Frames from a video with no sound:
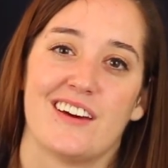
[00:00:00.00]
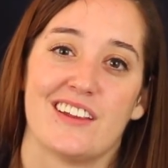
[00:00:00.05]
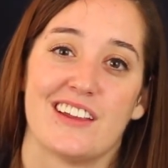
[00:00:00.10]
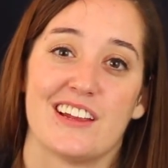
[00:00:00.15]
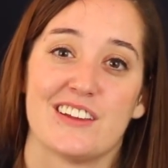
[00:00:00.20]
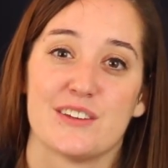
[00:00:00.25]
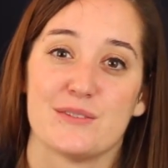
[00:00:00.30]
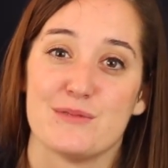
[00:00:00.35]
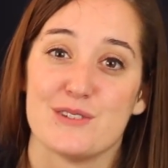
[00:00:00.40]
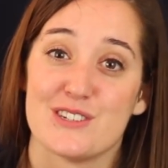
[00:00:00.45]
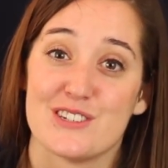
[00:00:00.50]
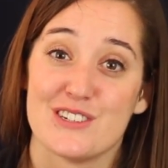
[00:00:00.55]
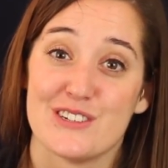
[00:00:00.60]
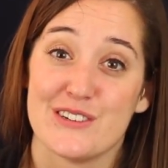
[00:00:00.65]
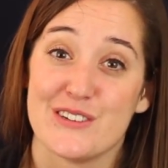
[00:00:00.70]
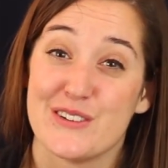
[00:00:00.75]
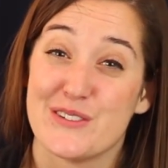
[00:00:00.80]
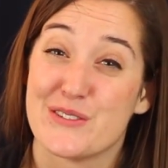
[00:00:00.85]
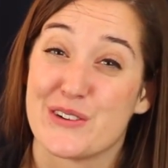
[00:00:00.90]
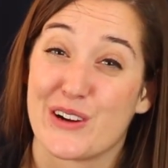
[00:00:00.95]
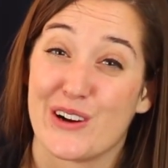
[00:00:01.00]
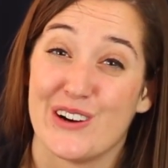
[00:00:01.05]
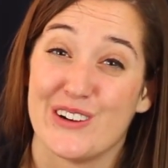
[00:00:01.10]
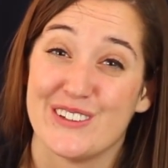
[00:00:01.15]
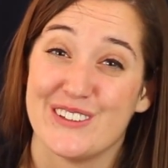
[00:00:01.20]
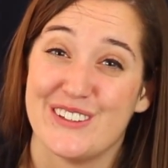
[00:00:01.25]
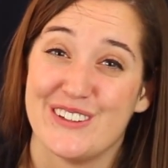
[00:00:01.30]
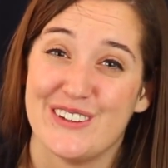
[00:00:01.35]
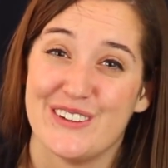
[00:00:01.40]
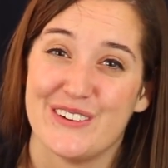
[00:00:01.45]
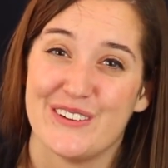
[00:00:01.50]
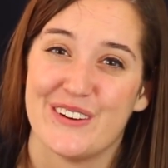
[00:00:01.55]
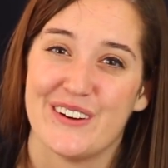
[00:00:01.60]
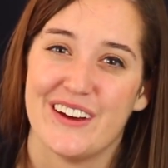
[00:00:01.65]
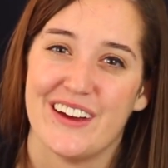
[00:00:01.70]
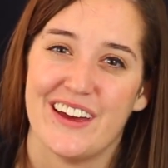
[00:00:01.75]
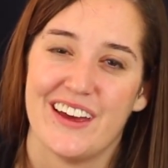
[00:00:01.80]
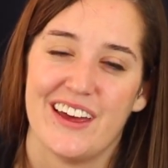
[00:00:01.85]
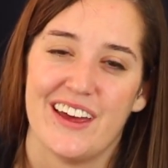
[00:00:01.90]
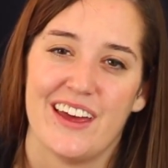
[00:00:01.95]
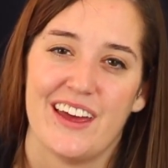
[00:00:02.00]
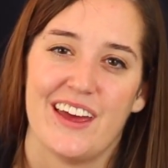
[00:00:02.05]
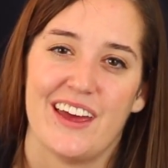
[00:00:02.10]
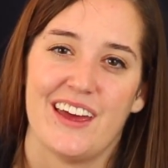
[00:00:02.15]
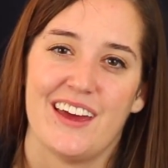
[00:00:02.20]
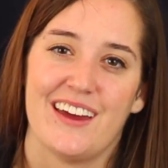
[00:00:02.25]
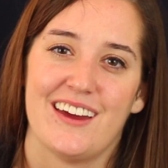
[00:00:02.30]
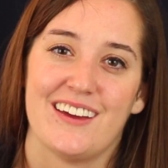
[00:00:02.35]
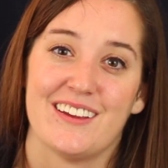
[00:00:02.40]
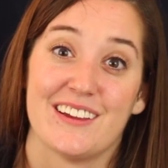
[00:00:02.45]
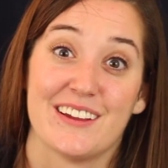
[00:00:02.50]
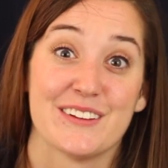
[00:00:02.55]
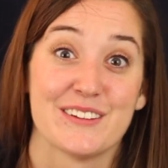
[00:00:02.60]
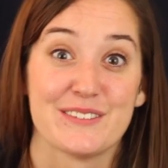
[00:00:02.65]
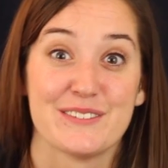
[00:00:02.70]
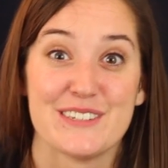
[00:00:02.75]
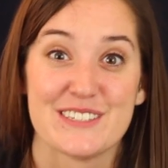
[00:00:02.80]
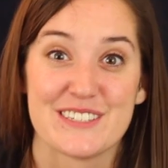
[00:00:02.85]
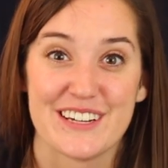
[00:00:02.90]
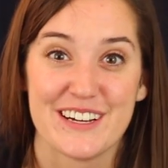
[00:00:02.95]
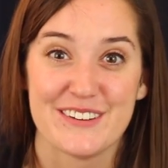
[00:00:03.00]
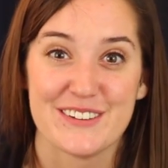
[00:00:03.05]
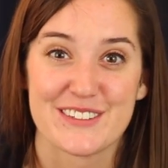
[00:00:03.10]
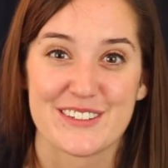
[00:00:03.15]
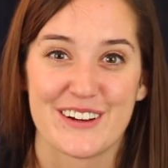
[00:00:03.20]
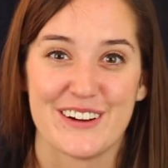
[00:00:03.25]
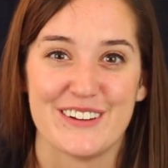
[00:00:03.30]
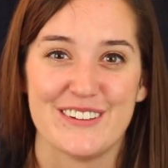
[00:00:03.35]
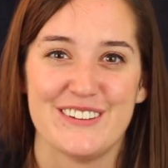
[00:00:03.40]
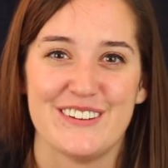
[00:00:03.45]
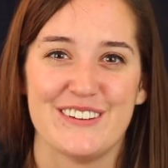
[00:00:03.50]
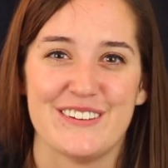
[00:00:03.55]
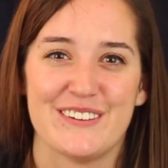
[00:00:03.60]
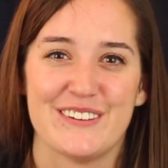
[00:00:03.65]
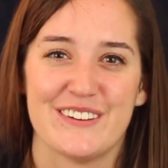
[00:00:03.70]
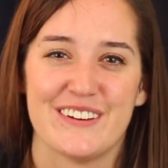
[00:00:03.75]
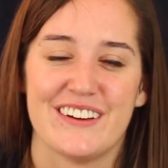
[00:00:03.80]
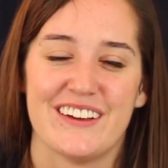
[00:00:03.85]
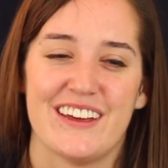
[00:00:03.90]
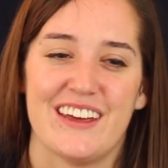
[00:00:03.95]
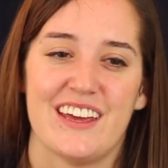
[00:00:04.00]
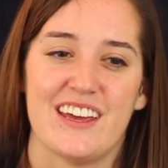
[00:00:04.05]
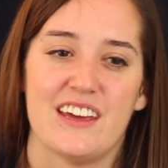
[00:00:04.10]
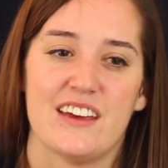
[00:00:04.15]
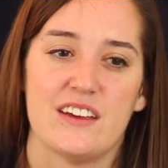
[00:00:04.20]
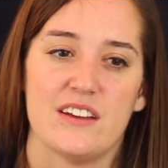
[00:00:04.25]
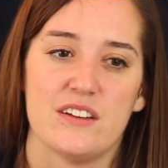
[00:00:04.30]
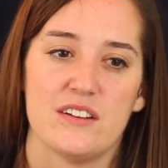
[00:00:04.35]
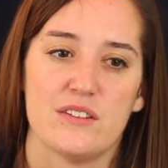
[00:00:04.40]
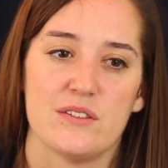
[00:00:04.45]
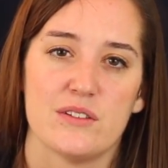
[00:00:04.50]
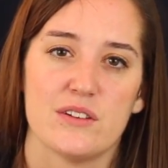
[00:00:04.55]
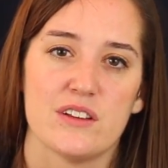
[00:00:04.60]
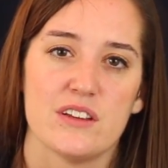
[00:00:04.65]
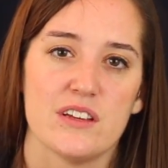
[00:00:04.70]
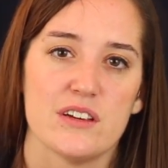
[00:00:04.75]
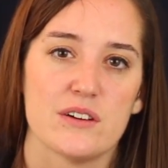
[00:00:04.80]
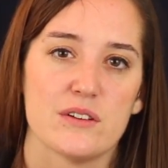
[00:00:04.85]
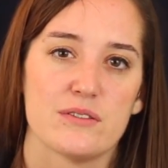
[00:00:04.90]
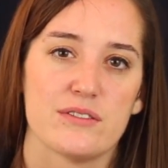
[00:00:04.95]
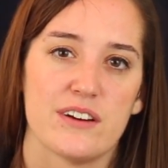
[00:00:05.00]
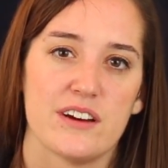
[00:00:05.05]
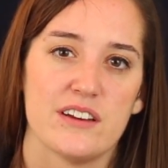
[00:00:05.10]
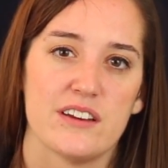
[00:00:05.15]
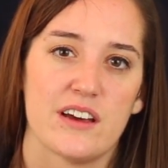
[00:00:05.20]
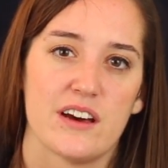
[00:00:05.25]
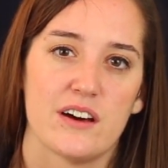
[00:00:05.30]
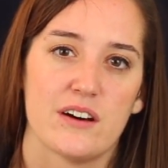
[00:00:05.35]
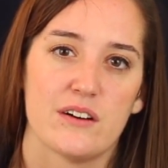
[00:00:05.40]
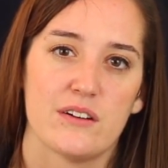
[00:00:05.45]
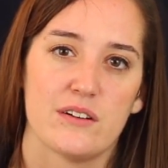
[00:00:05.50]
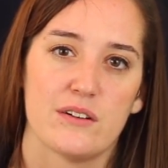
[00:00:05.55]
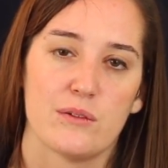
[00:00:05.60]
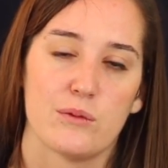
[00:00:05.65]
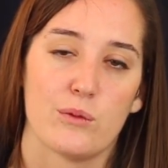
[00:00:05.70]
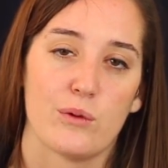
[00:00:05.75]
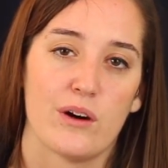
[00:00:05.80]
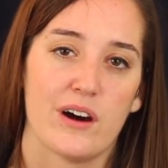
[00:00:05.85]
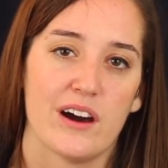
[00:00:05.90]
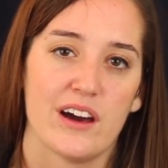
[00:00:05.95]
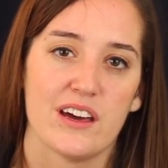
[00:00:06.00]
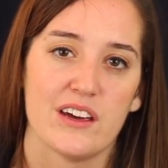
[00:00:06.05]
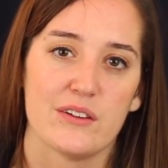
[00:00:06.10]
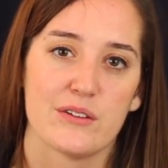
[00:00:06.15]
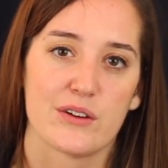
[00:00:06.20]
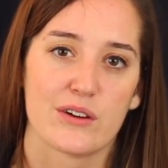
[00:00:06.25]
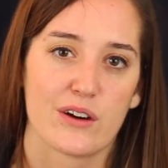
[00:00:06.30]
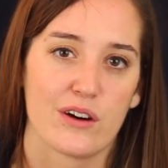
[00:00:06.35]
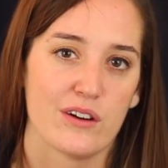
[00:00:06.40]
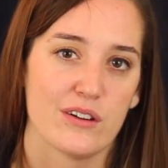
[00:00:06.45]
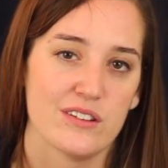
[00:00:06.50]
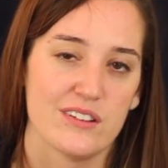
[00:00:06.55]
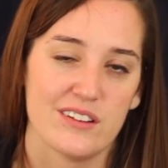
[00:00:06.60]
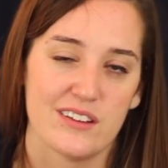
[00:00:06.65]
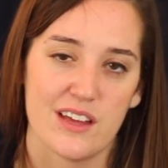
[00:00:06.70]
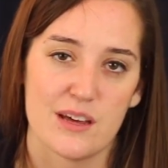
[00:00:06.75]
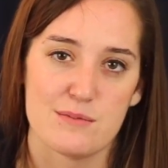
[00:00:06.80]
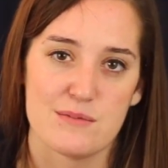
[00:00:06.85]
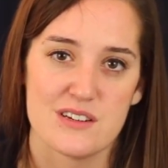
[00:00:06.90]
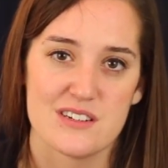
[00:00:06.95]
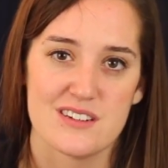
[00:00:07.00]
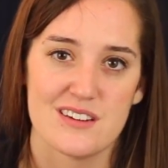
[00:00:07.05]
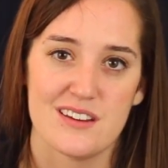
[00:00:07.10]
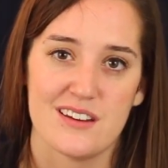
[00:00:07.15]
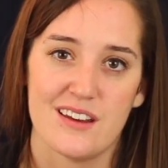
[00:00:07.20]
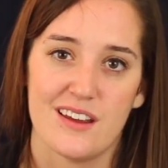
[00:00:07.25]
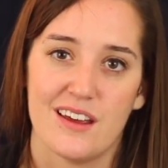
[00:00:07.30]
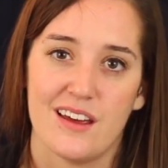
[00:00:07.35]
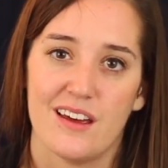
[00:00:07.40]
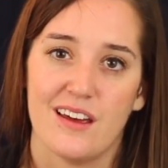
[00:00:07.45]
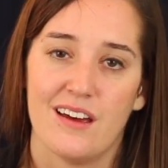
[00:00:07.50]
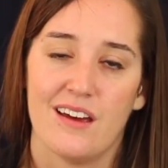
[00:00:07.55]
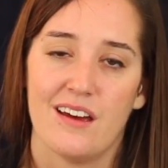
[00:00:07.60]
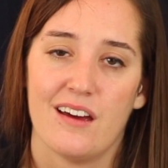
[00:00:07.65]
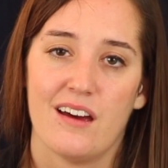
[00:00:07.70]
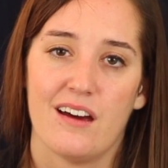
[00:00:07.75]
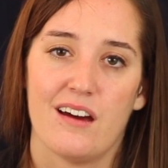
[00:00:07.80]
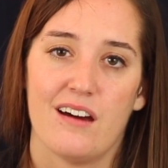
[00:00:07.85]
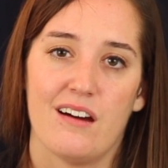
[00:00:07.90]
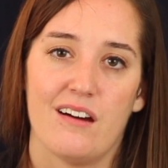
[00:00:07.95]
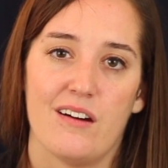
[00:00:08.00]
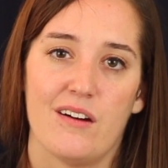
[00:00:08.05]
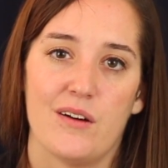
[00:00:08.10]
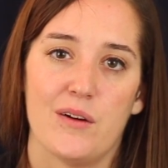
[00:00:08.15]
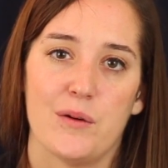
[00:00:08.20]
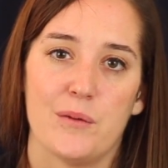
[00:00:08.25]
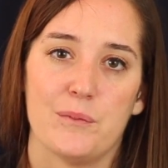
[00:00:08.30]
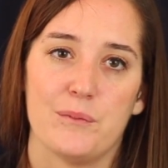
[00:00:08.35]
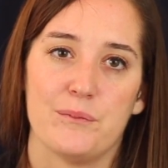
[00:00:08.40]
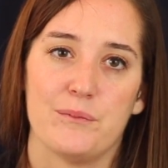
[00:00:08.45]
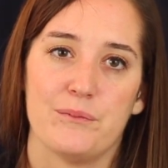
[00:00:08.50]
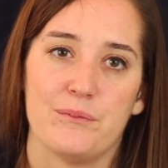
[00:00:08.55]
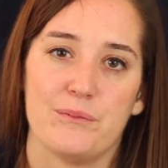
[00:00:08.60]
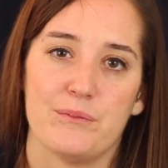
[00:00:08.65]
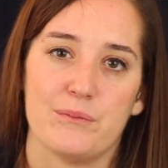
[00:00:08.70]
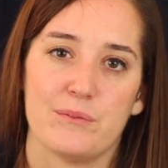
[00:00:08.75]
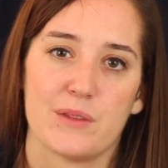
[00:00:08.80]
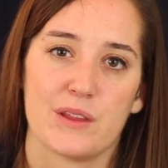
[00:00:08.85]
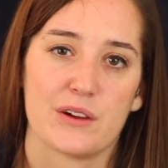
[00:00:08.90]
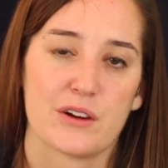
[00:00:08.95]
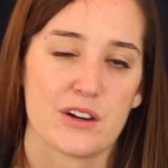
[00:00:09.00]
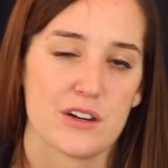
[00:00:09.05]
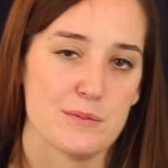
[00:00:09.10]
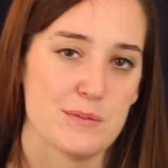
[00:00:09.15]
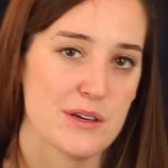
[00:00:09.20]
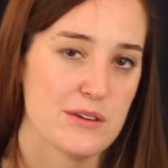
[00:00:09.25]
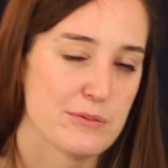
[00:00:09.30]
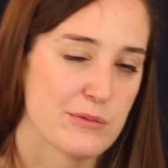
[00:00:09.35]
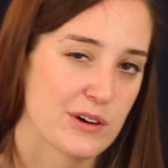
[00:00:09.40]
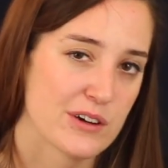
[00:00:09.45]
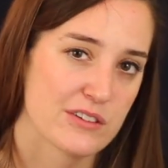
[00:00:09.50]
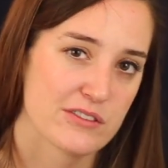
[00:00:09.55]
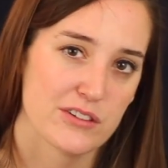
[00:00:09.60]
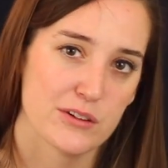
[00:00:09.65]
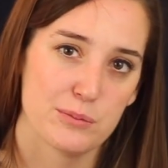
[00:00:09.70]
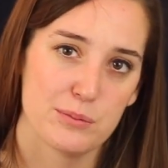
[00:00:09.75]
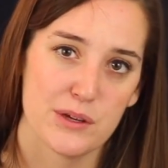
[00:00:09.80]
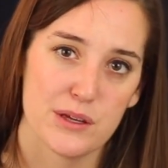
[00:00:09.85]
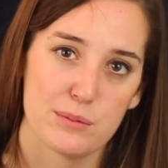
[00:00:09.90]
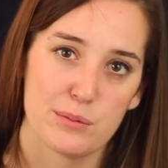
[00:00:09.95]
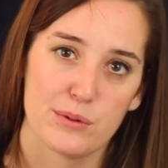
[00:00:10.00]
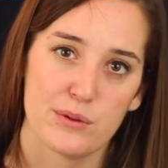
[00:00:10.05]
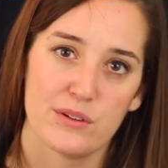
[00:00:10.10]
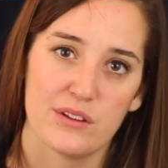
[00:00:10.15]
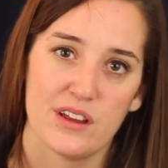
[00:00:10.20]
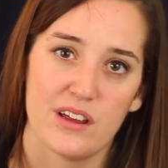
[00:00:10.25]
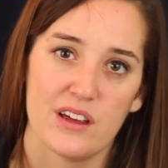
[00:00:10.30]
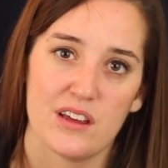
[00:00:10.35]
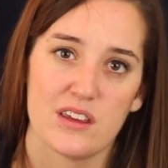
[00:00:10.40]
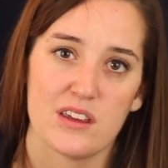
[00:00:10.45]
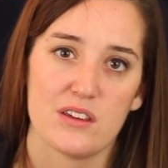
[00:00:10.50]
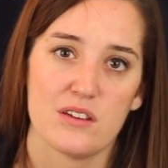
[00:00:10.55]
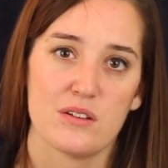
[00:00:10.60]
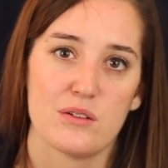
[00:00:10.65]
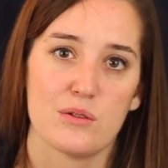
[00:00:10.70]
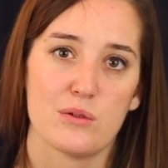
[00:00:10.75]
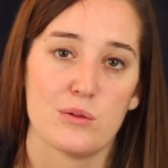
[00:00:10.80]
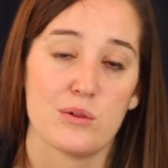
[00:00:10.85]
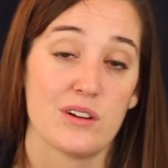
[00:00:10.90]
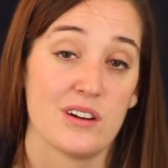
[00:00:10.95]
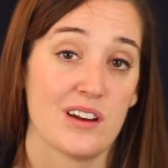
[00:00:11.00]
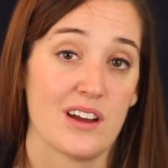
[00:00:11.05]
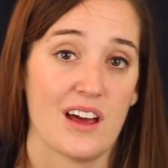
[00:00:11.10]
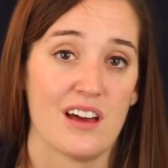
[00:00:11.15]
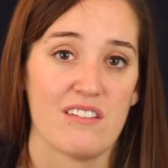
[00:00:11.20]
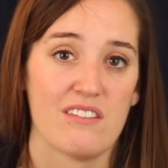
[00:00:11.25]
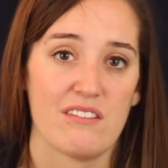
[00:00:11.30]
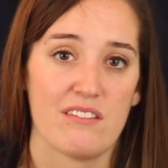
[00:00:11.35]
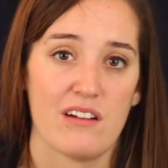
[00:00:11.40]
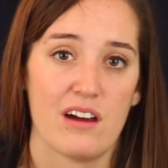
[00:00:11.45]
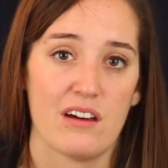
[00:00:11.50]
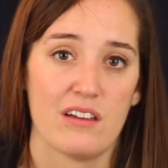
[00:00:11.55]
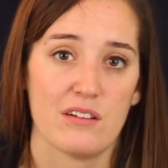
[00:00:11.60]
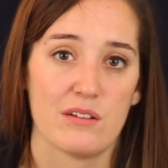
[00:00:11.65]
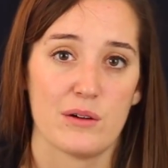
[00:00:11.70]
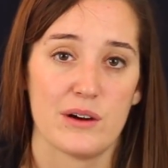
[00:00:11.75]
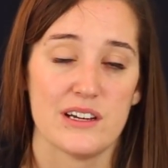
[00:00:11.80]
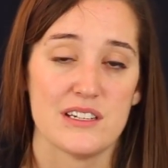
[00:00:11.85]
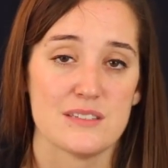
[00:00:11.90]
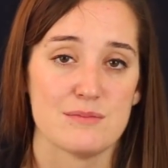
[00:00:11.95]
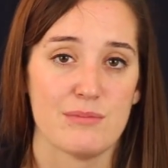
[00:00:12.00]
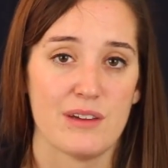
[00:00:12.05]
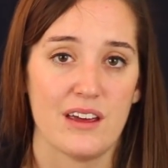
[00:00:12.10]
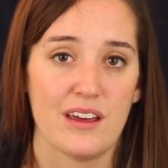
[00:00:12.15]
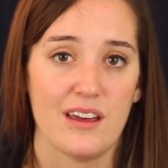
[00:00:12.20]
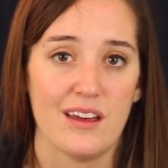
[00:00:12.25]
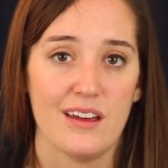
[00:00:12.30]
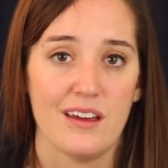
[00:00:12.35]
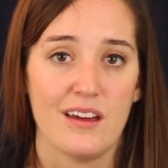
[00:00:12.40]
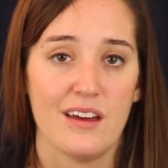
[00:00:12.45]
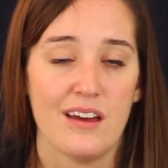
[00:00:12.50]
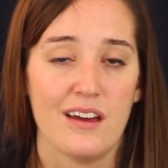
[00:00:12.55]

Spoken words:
that's the mission you were called to, and that's the mission I was called to. And really, you'll find out why you were called to that mission. You're going to meet wonderful people that you wouldn't have otherwise met.